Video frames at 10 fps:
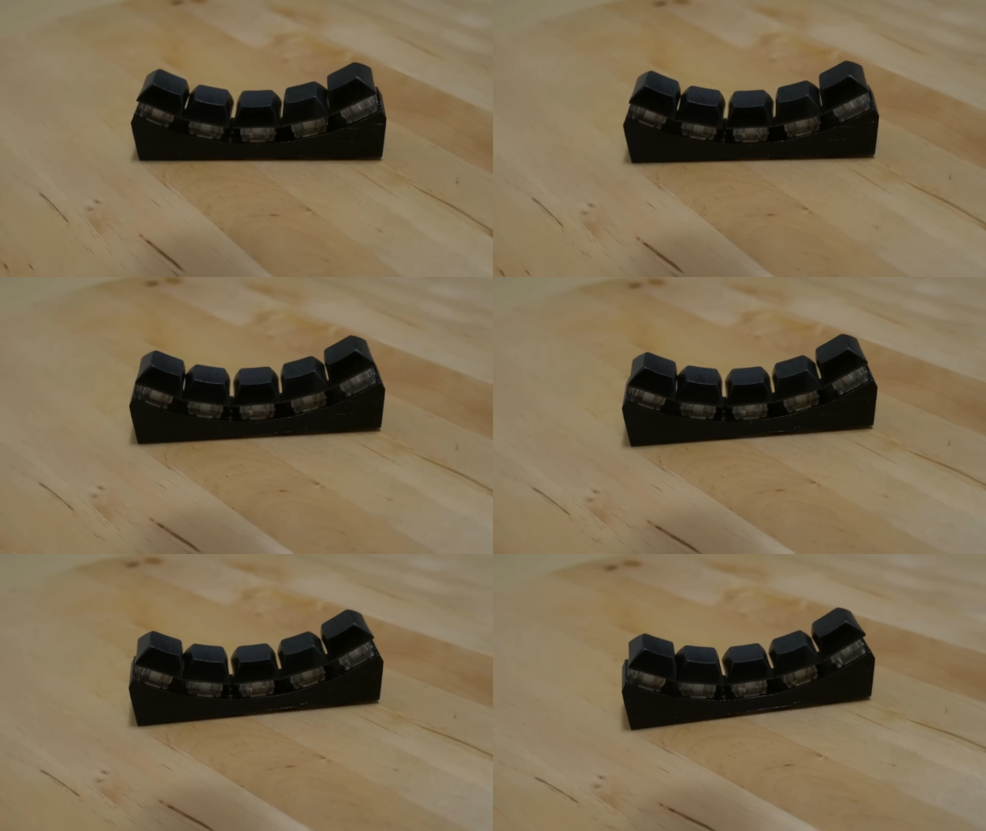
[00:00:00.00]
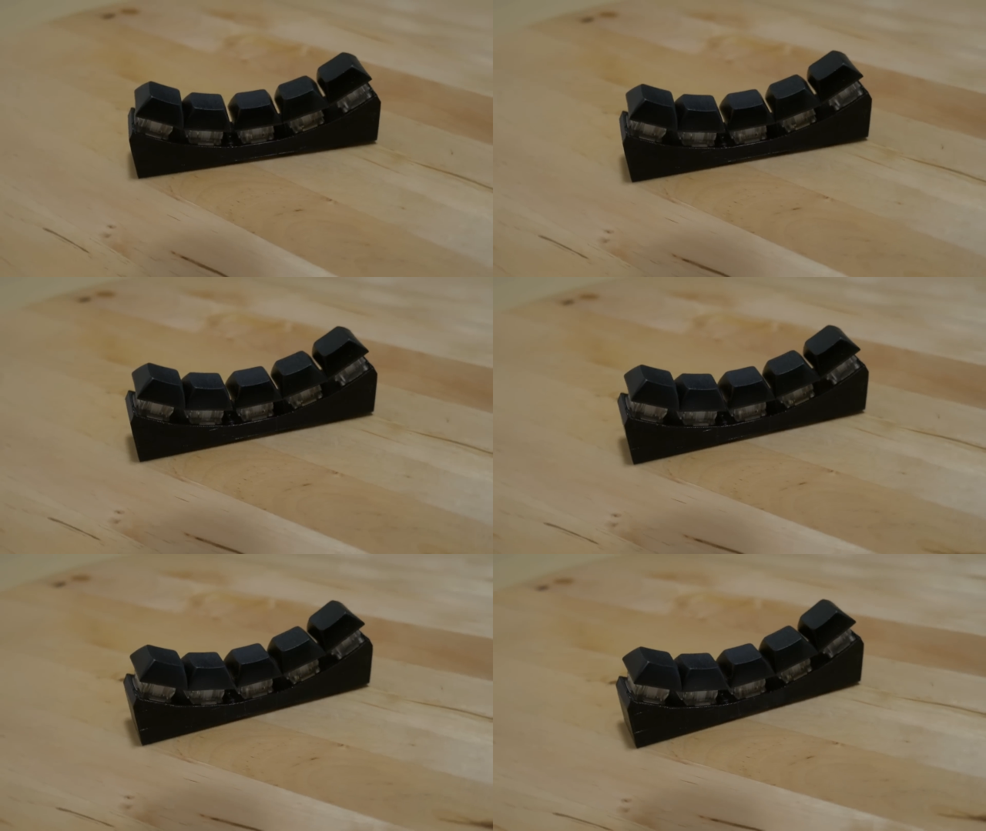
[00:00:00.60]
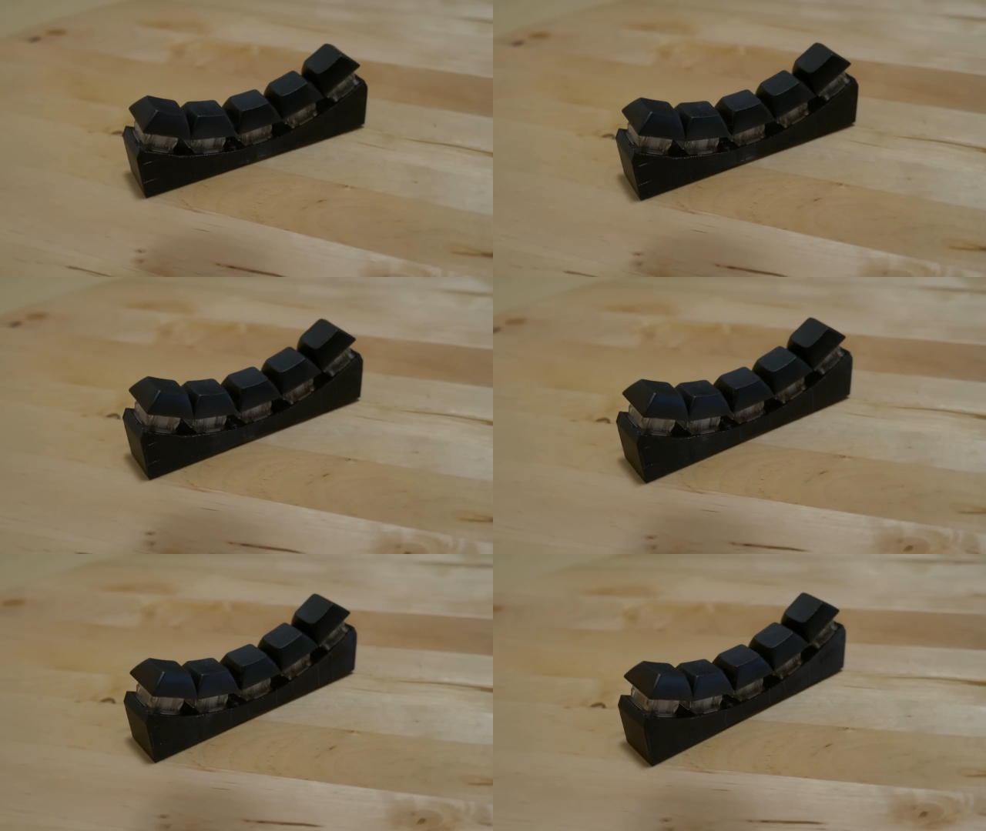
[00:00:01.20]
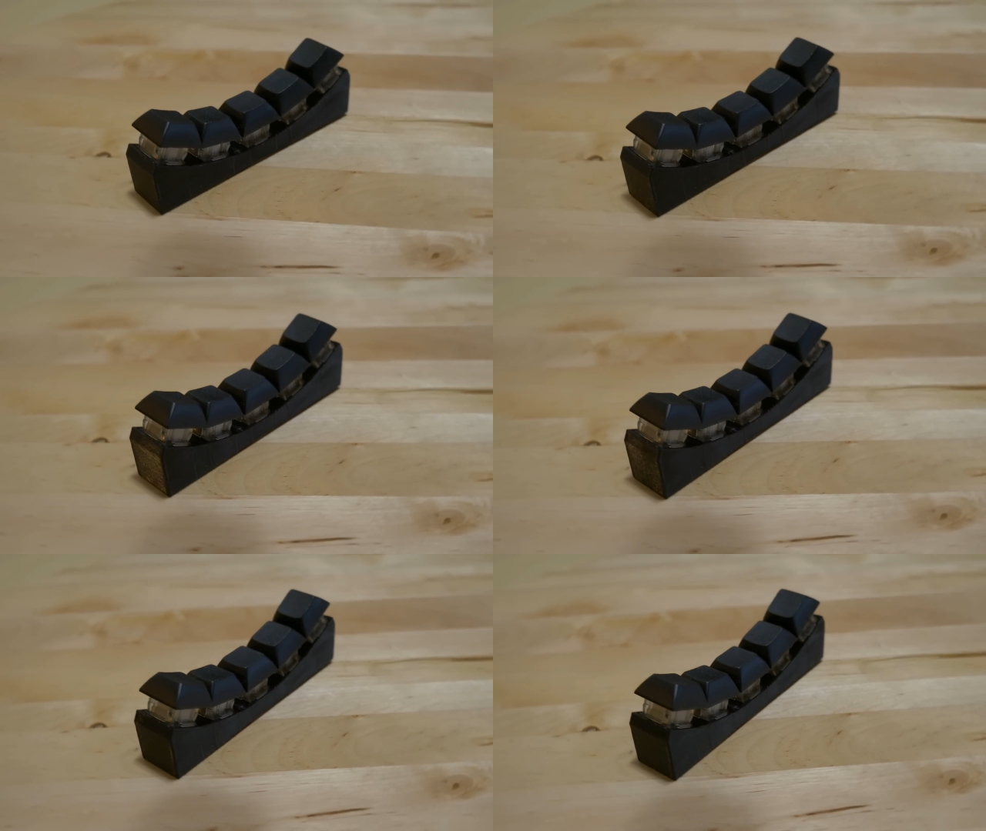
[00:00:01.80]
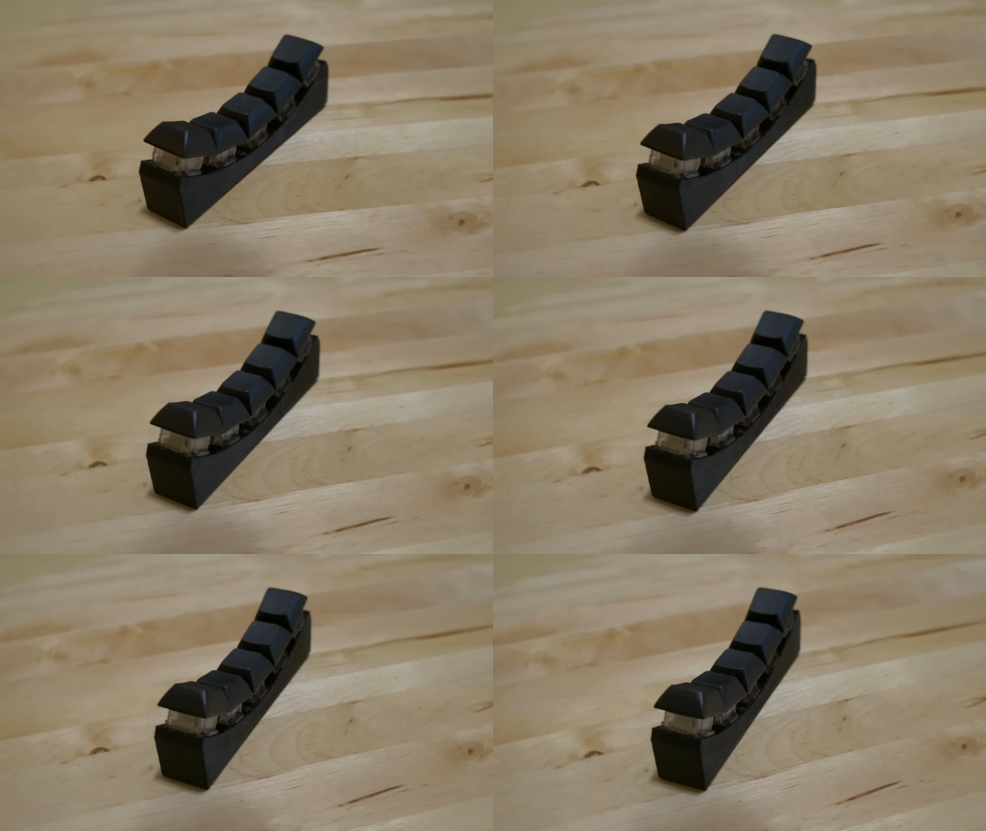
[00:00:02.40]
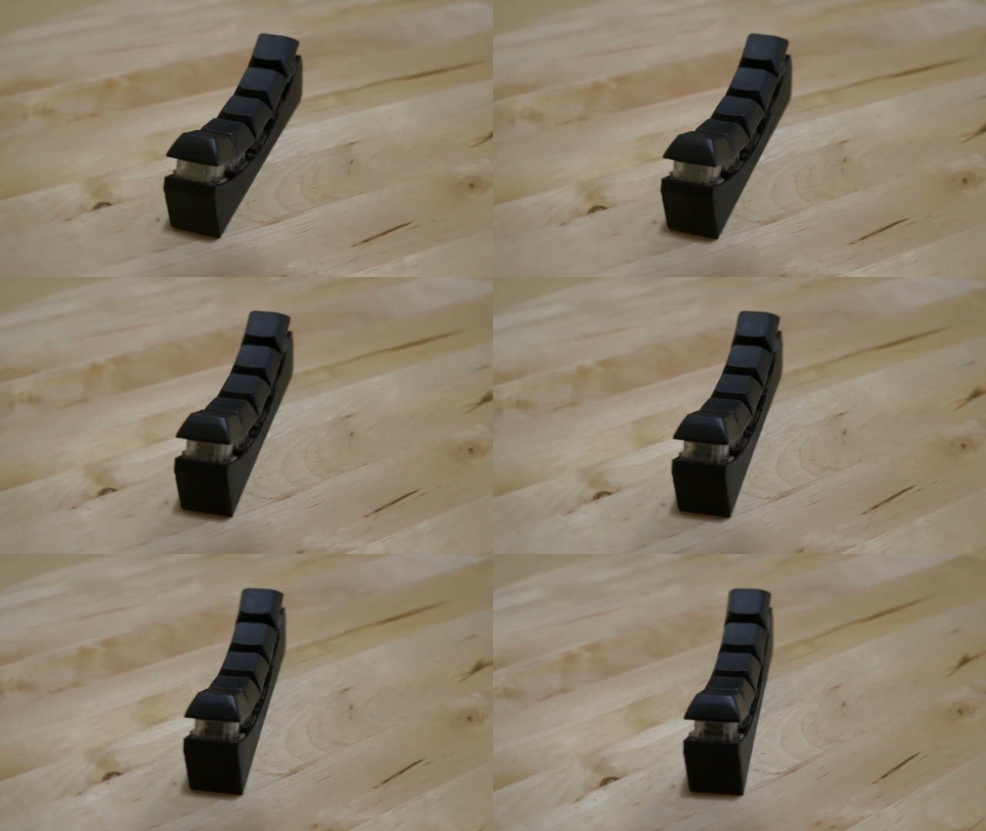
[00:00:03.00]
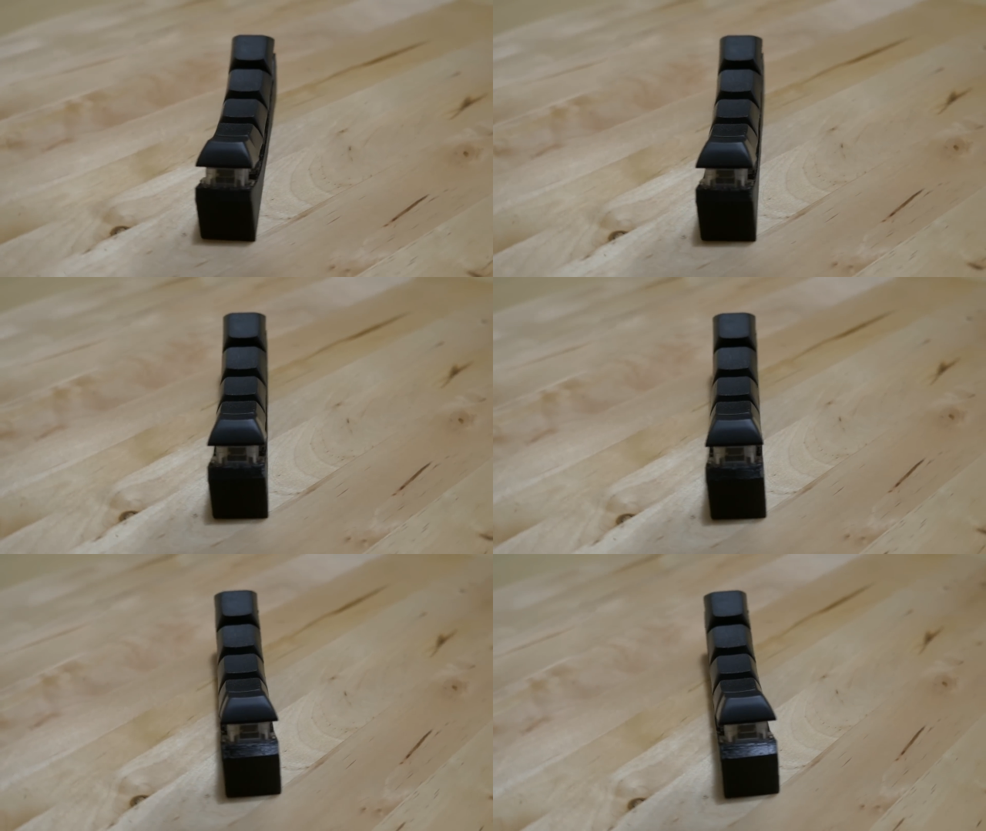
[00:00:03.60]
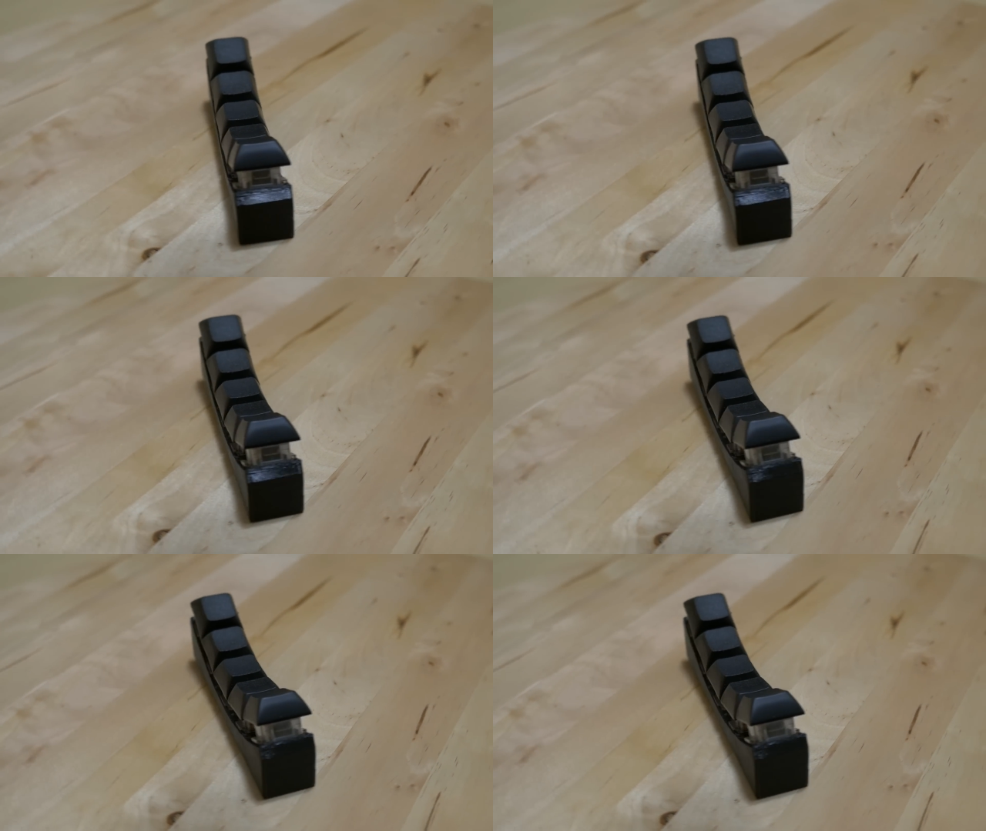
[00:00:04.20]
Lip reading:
No face is visible, so there are no lips to read.